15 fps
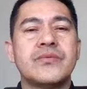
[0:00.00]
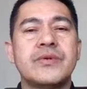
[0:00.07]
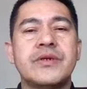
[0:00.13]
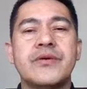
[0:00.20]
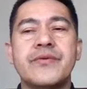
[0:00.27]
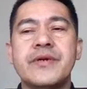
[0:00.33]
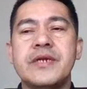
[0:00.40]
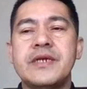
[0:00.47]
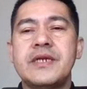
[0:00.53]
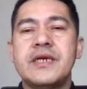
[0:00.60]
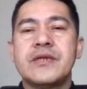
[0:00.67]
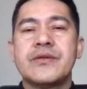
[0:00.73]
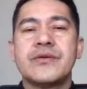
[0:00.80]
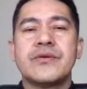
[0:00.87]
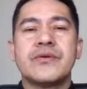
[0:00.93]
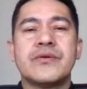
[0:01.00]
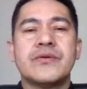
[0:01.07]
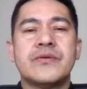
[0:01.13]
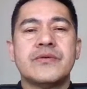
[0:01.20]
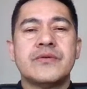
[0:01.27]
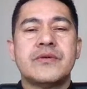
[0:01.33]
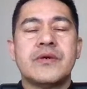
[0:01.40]
we don't really need to
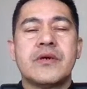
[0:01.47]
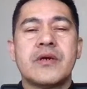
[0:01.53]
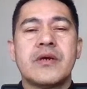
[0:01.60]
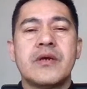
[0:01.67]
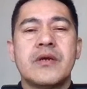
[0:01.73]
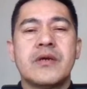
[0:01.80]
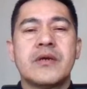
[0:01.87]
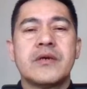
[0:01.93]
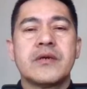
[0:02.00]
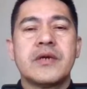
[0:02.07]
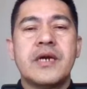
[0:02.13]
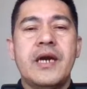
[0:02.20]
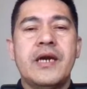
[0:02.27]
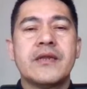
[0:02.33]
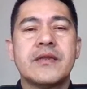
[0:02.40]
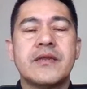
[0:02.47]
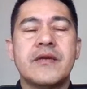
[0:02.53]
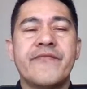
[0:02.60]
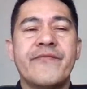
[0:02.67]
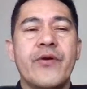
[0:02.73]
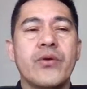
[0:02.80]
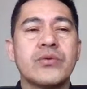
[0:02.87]
get
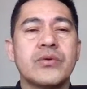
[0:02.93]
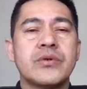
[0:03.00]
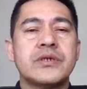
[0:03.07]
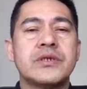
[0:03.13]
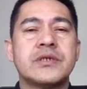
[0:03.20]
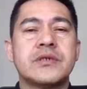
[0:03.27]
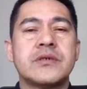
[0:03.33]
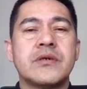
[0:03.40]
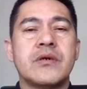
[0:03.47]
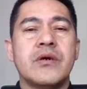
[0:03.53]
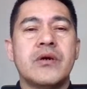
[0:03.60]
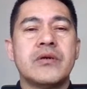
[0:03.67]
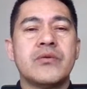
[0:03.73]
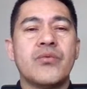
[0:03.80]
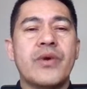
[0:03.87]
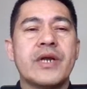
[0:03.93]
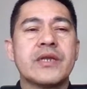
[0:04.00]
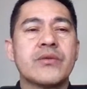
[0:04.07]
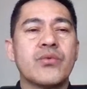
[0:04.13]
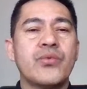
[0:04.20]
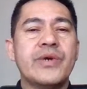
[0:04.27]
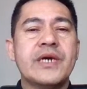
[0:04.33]
the focus on
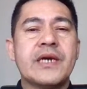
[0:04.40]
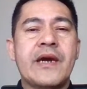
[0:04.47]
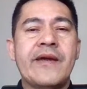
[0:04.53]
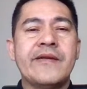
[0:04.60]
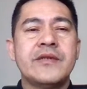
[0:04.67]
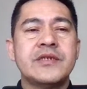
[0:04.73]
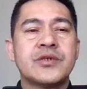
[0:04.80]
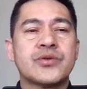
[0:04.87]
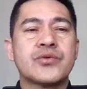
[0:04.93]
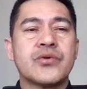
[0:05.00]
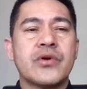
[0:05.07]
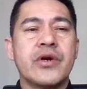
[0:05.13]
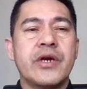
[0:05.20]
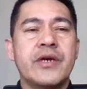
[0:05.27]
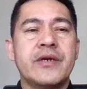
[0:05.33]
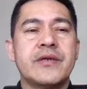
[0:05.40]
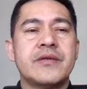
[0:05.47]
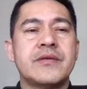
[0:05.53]
what we can destroy.